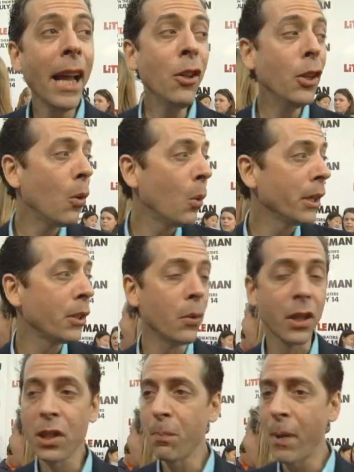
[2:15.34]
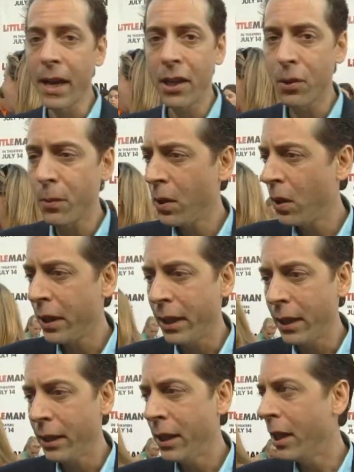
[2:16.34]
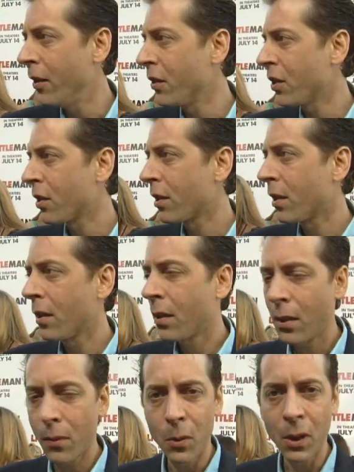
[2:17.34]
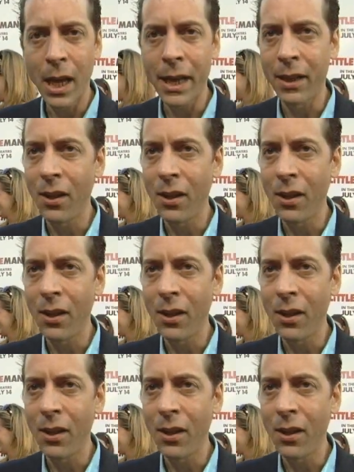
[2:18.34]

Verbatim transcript: don't know what to expect because we all, you know, just threw a lot of